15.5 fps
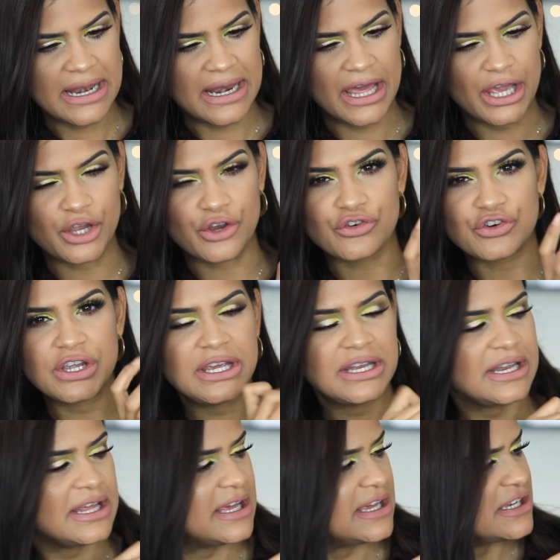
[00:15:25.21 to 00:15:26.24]
Like
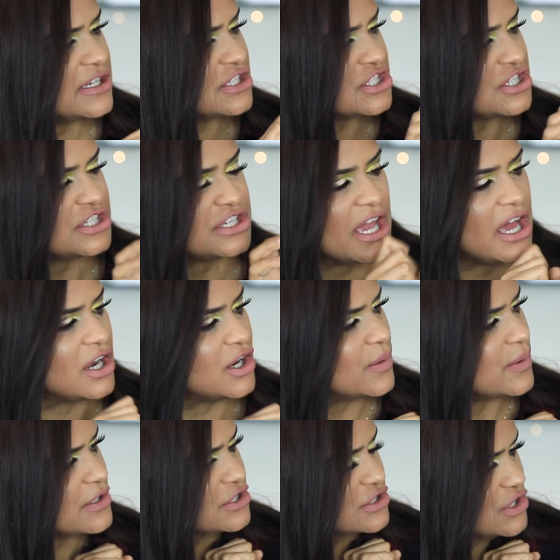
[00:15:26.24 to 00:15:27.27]
greenish,
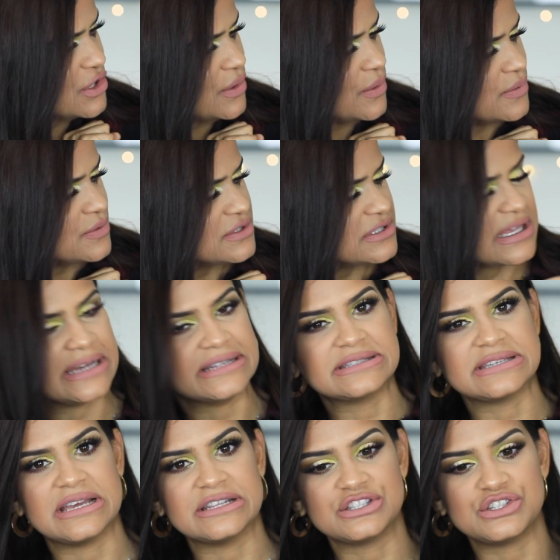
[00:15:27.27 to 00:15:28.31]
yellowish tones can
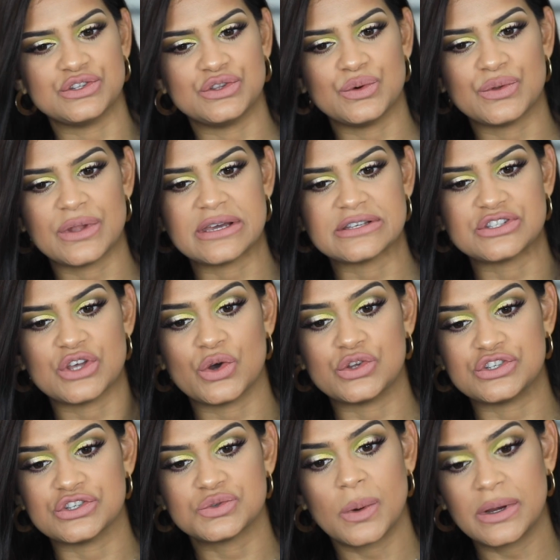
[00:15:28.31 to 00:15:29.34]
tend to do that. So
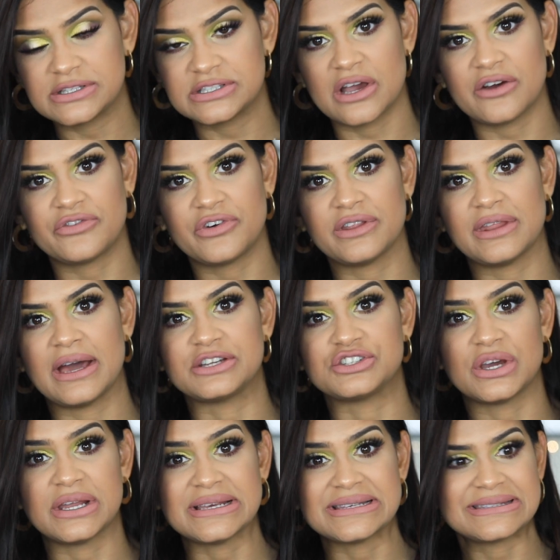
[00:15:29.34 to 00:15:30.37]
just watch out for that.
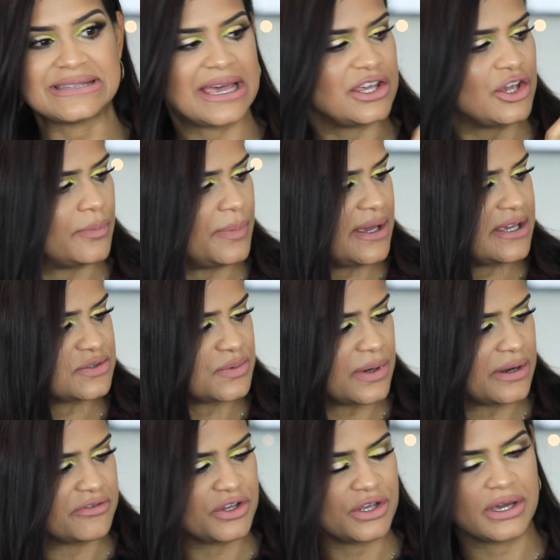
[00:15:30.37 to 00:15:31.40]
Try to set your base
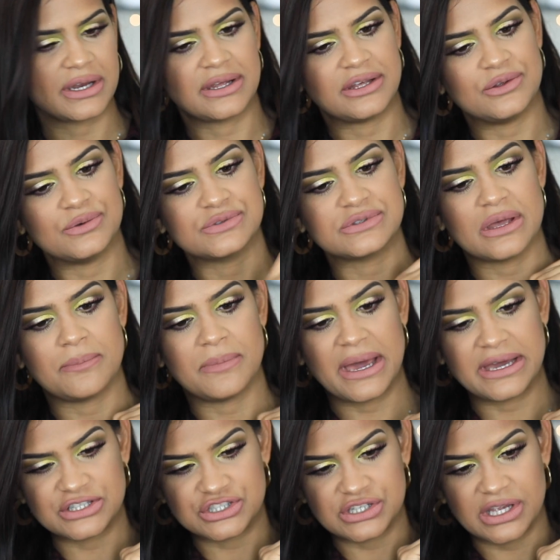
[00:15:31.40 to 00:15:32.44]
whenever you're going to use the
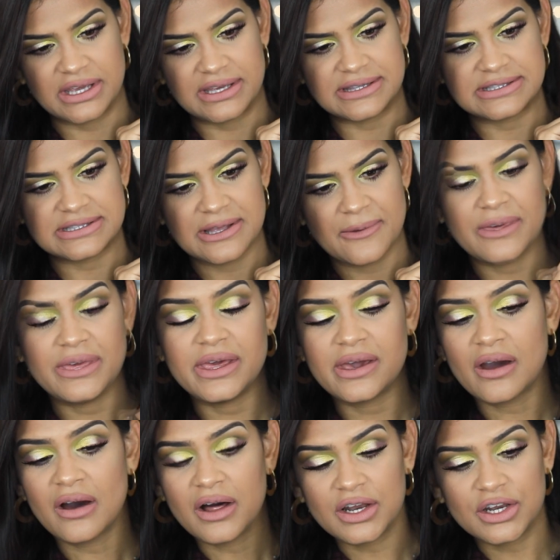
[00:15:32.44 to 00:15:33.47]
matte shades. The
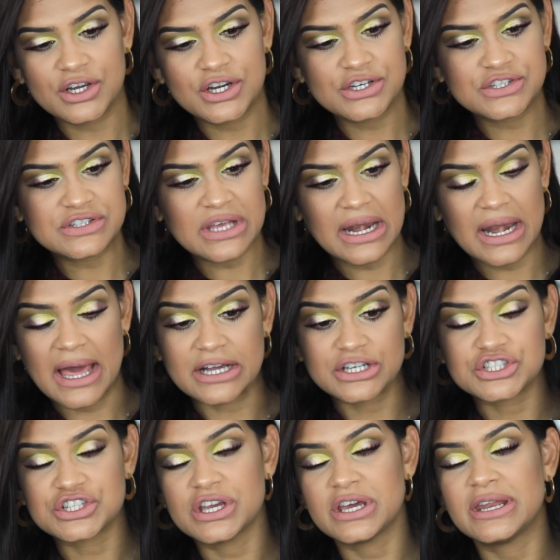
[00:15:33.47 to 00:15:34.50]
color
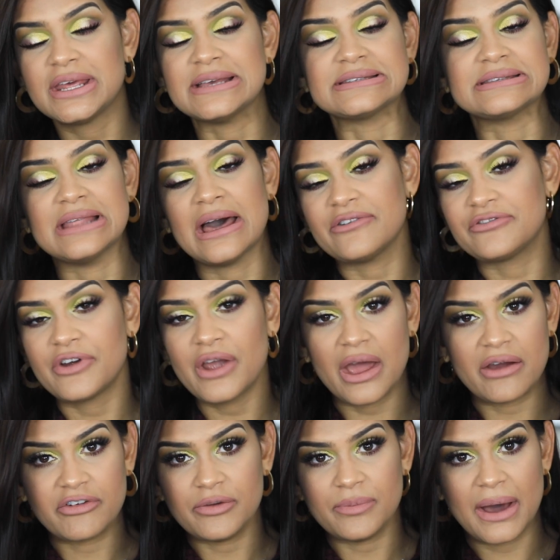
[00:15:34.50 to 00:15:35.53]
selection is not for
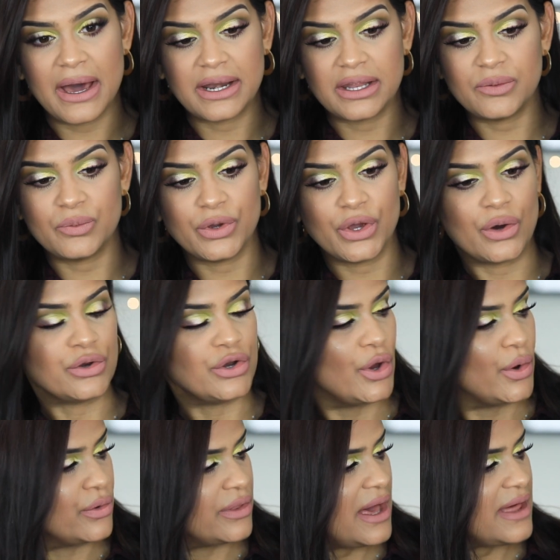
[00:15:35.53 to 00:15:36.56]
everybody. We all
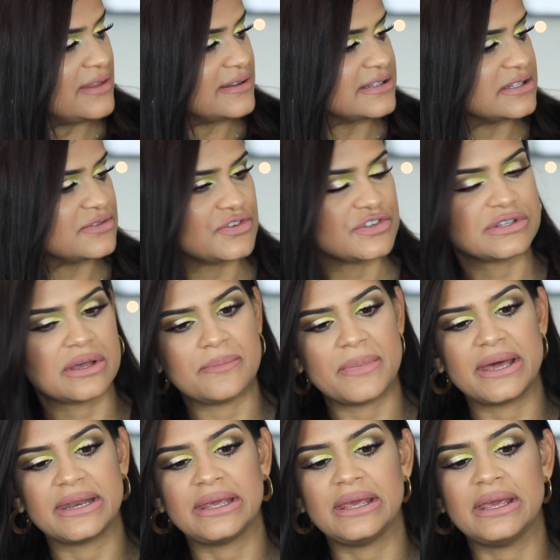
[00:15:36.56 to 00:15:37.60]
know that. This is for
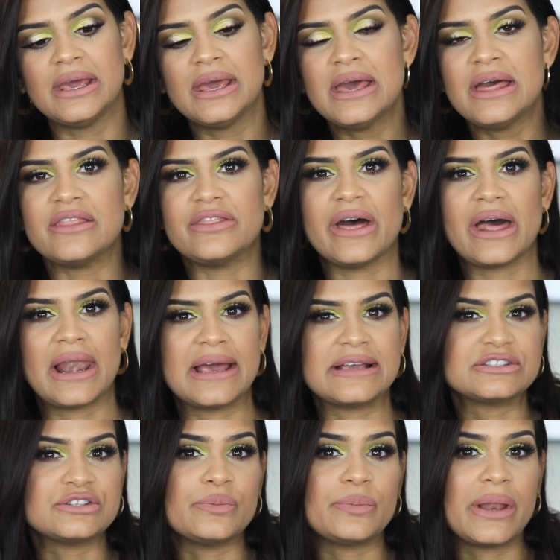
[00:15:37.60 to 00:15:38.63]
somebody that
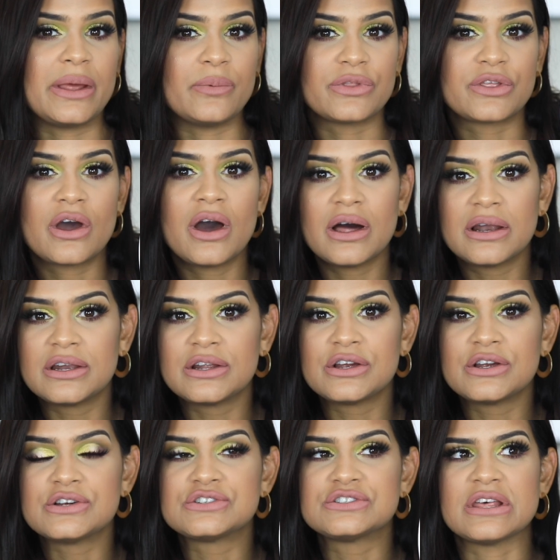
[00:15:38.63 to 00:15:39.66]
likes to play with
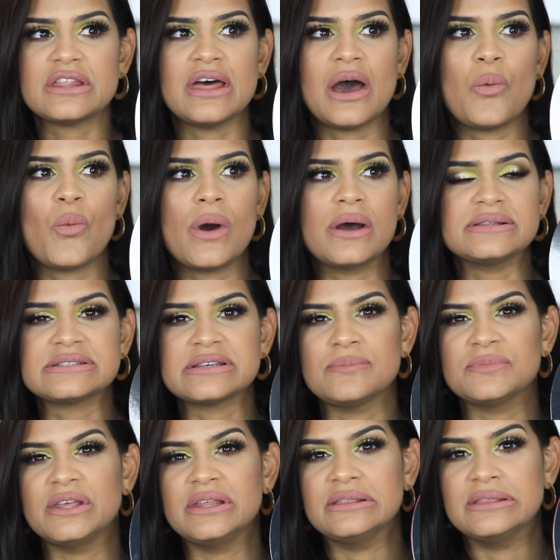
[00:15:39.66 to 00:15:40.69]
colors, that wants
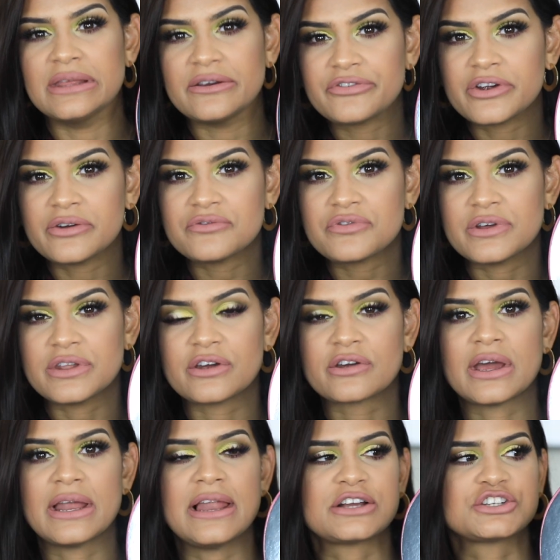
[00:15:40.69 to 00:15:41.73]
something different for their
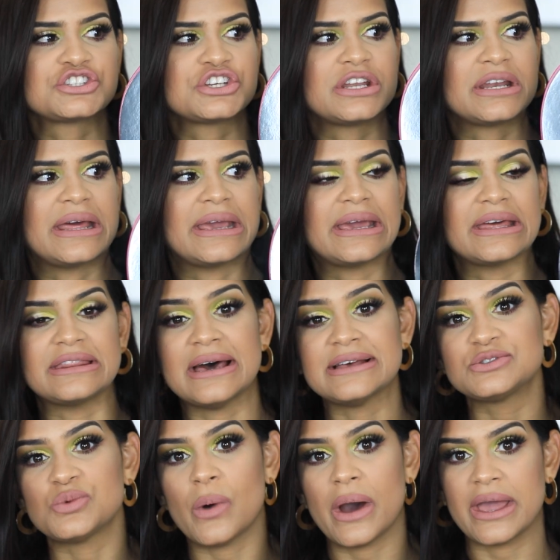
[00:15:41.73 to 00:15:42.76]
collection. Like,
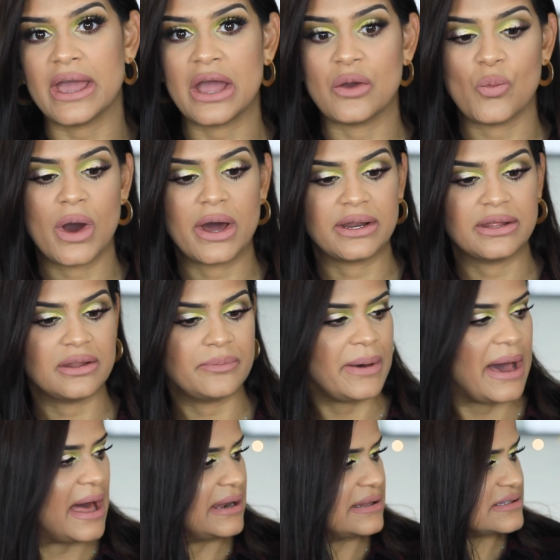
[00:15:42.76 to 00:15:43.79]
that's why I wanted a
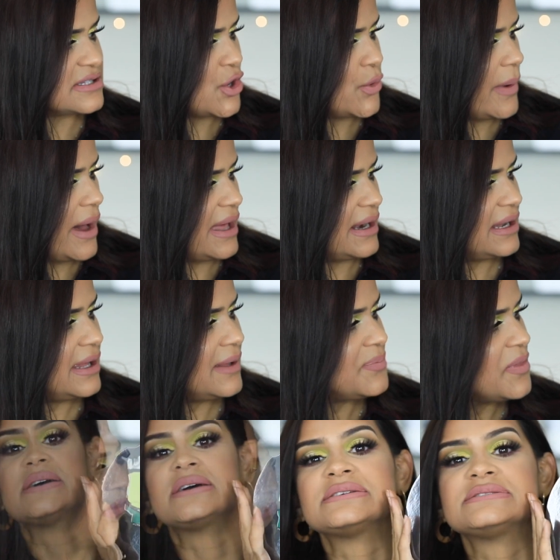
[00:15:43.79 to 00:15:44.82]
palette so badly,
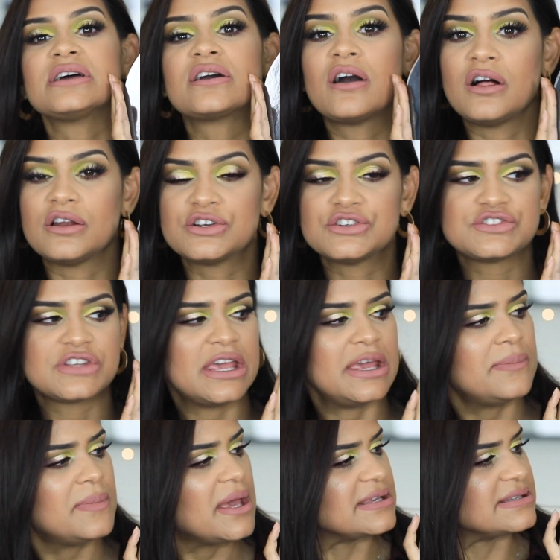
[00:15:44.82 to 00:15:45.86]
because the color
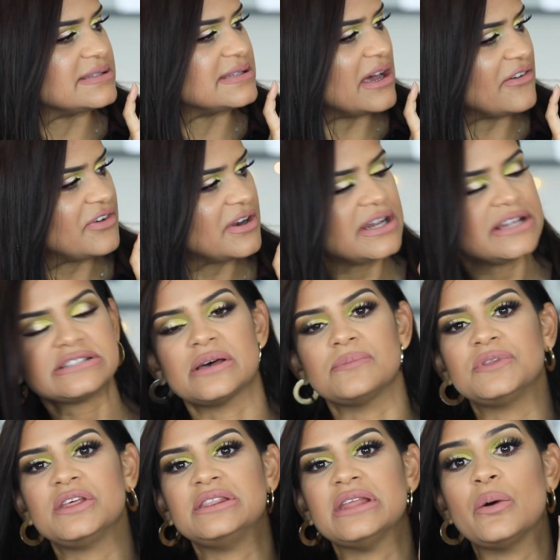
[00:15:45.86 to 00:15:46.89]
scheme is definitely
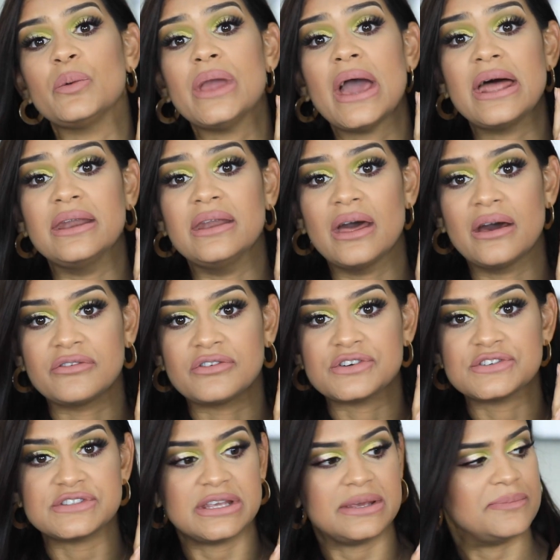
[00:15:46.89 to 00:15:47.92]
something that we had
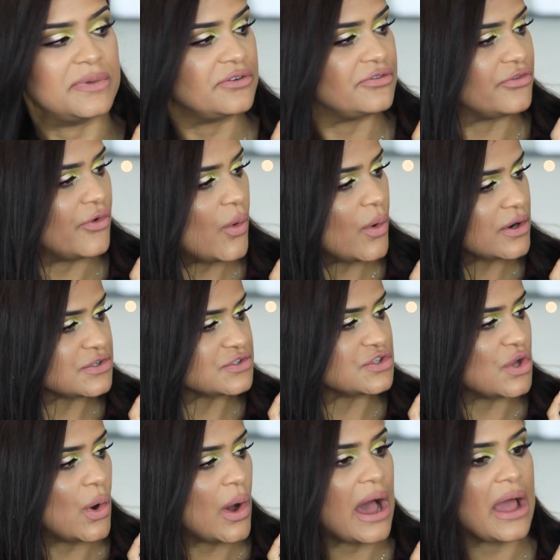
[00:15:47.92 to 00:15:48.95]
never seen before.
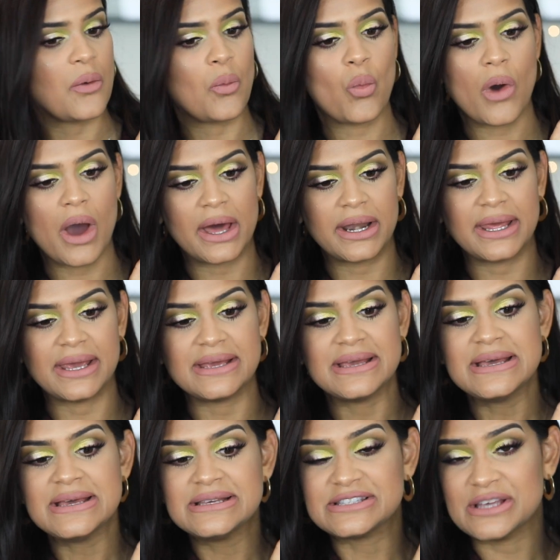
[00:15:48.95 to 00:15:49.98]
So I wanted
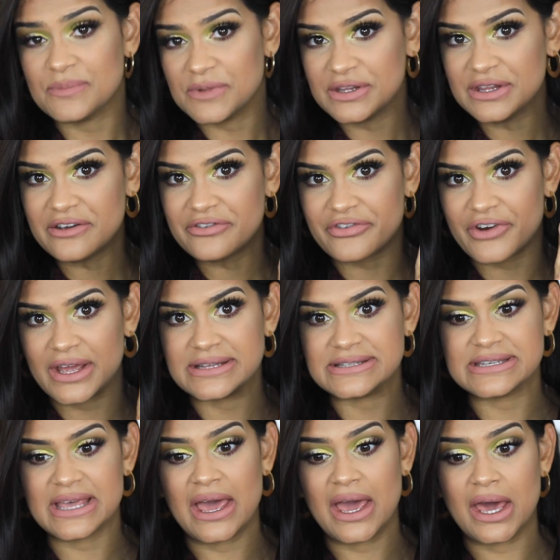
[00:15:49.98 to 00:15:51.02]
something
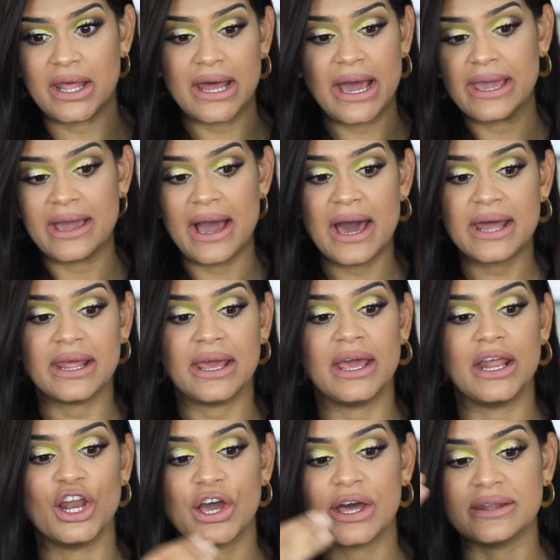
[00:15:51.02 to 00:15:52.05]
different, and I got it.
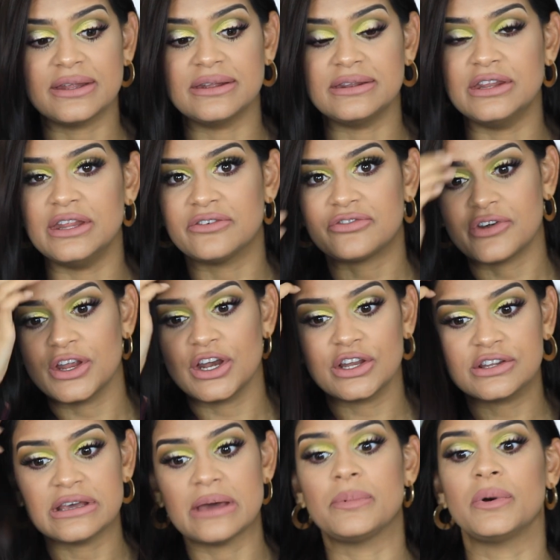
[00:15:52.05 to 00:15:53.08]
And look at the
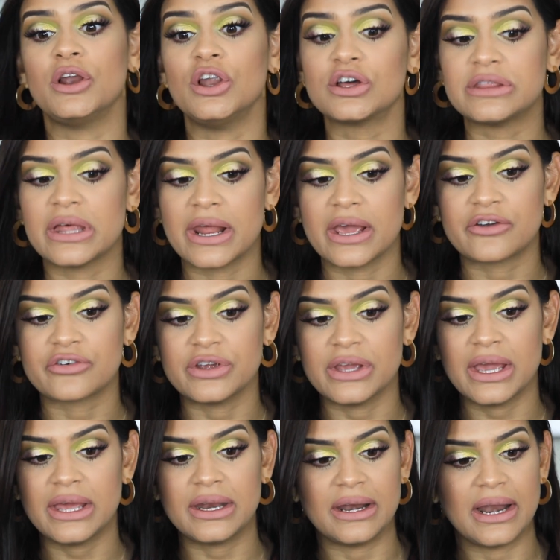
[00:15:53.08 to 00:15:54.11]
different type of look that I
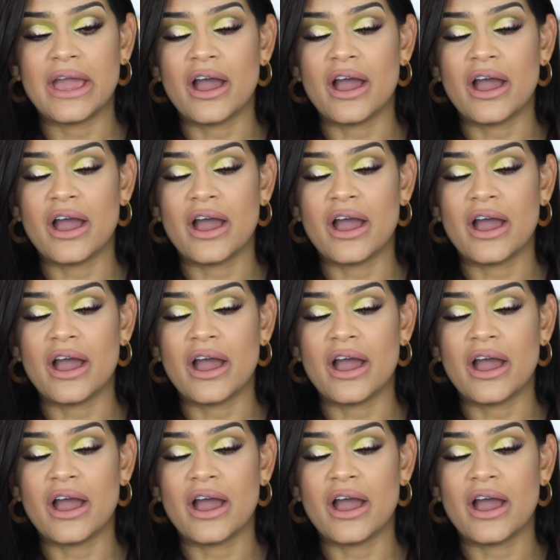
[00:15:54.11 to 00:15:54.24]
created.